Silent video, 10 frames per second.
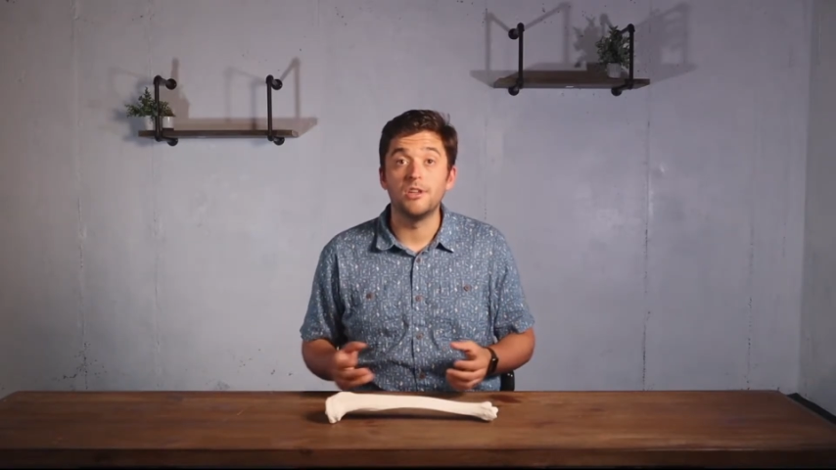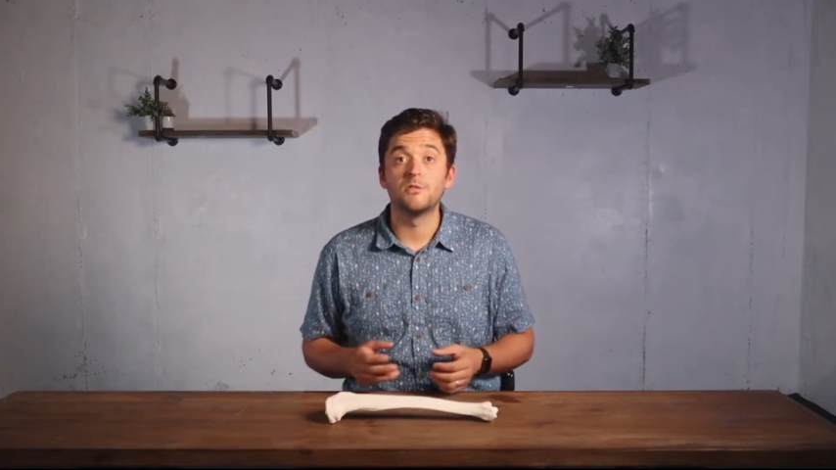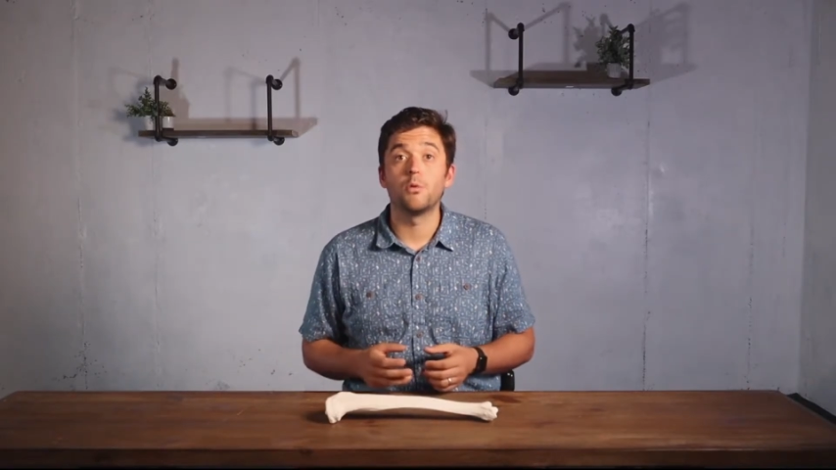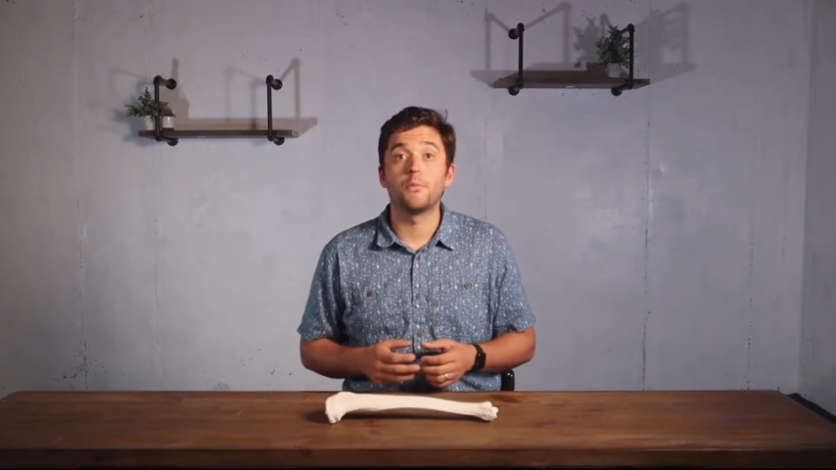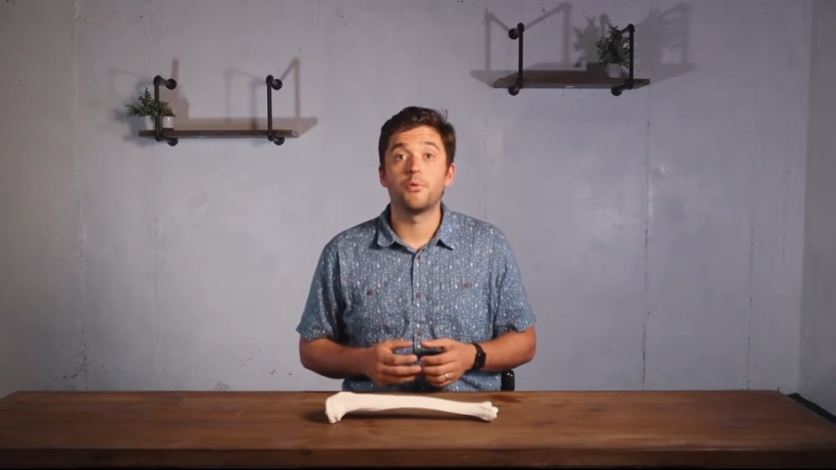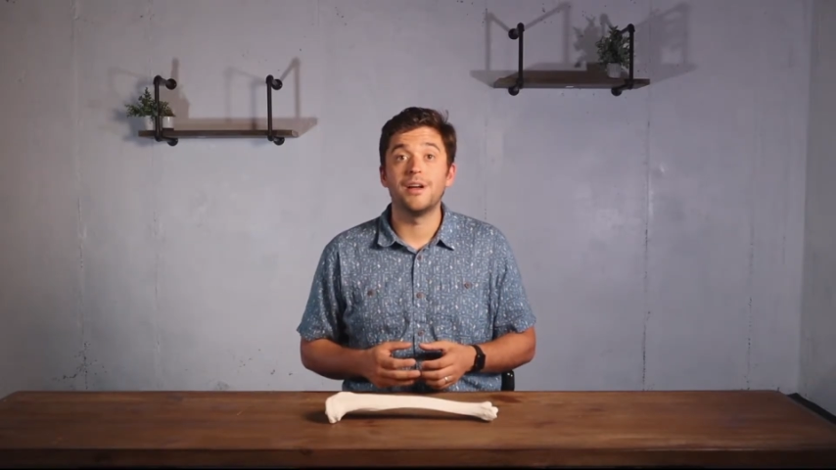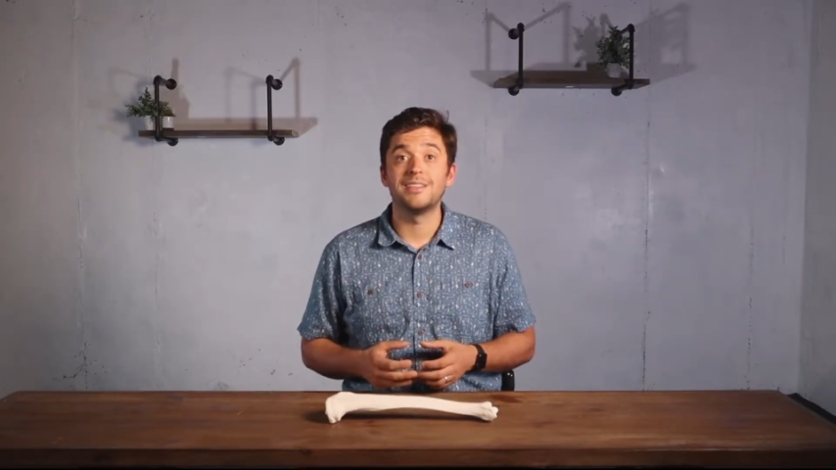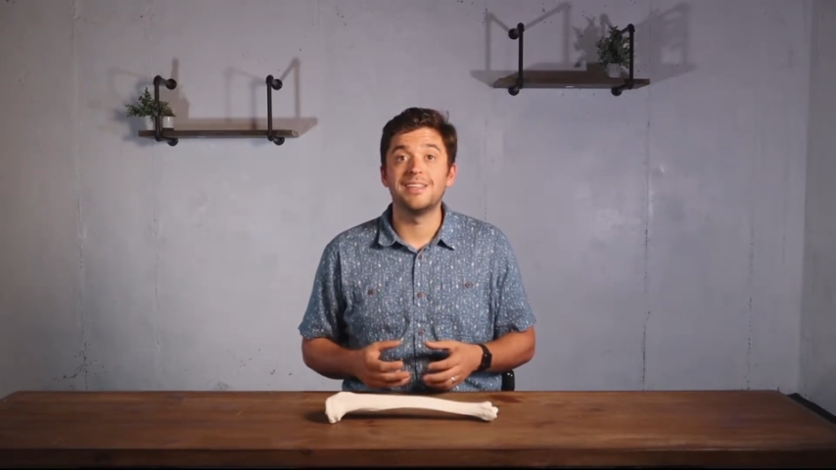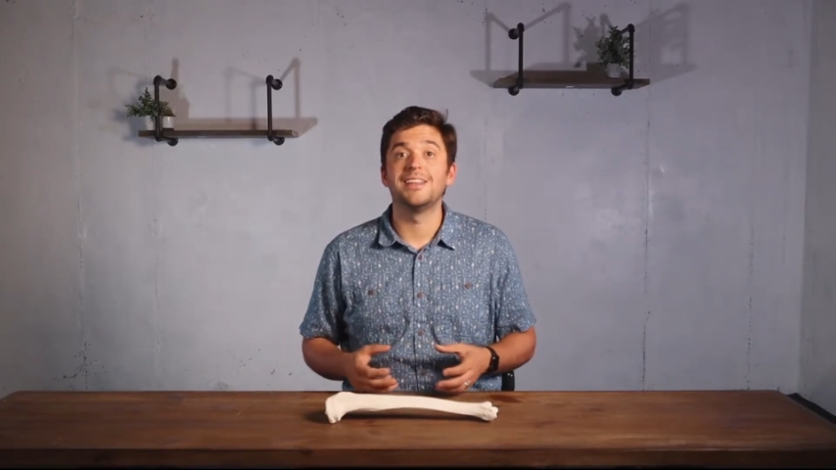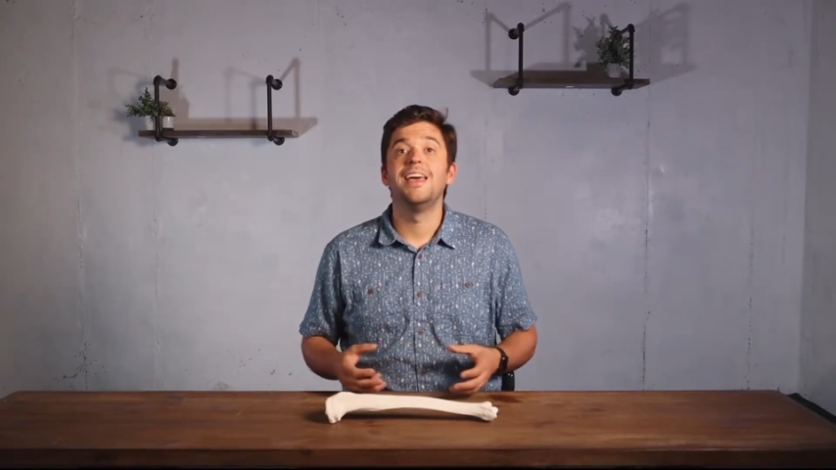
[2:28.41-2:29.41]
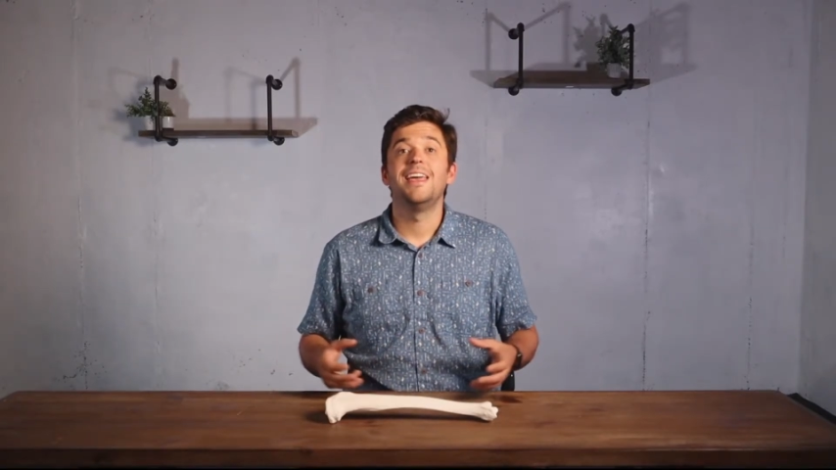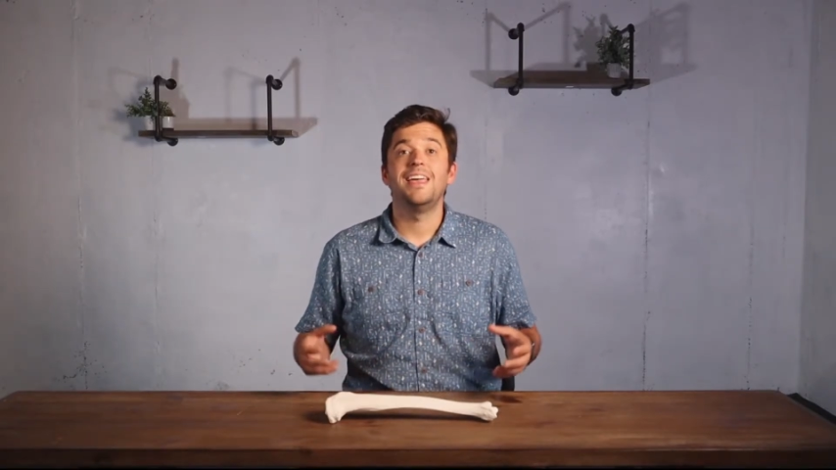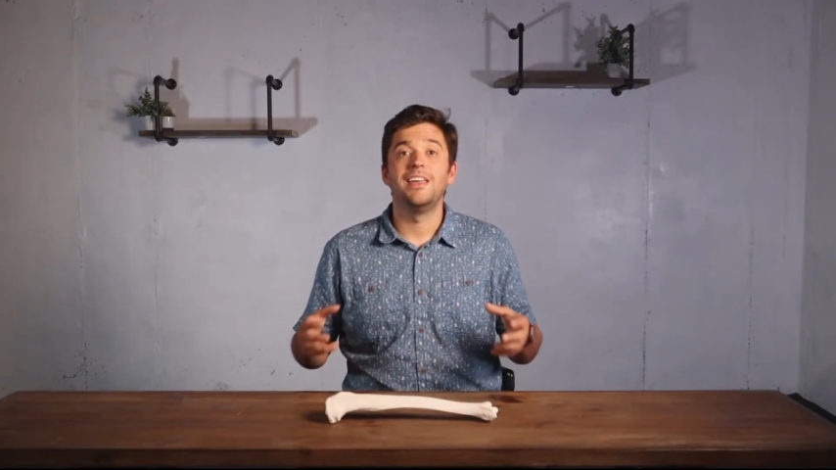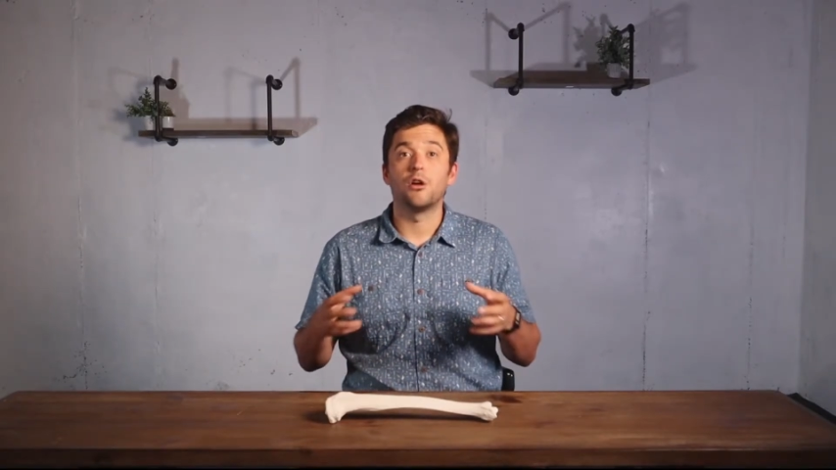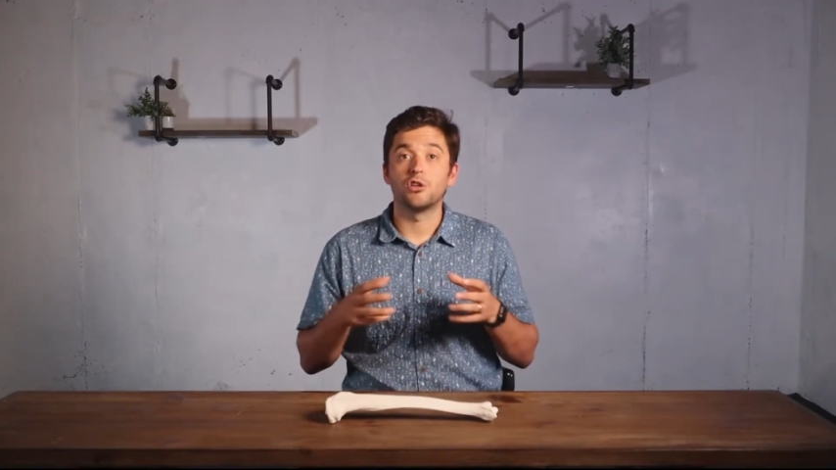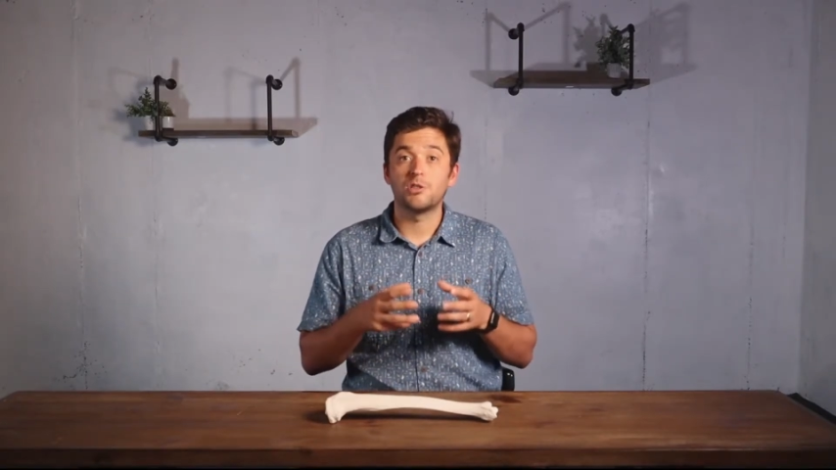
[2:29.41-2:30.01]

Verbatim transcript: is more present in our